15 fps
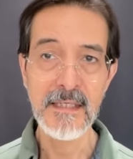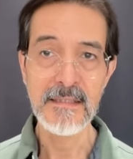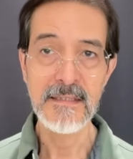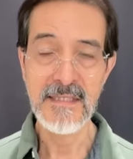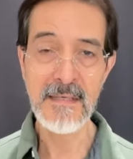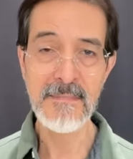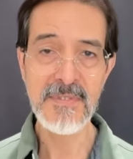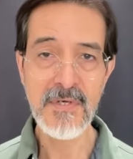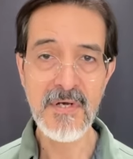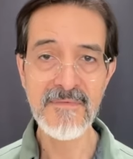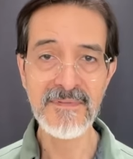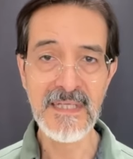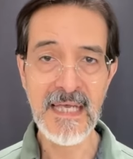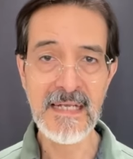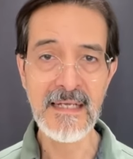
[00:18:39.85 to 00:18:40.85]
Team Soft
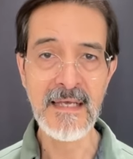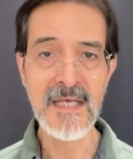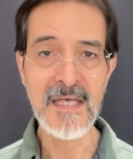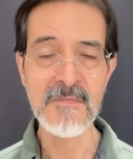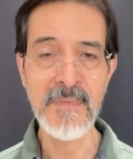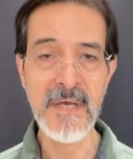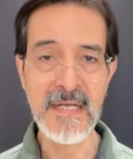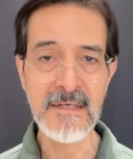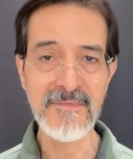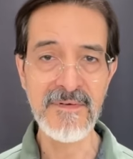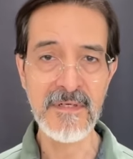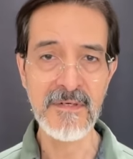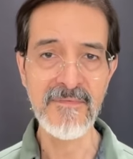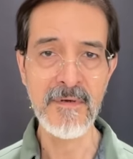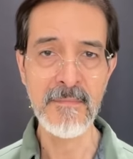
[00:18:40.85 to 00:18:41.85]
Landing has
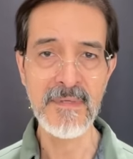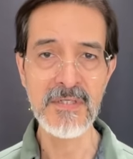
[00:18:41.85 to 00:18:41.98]
benefited from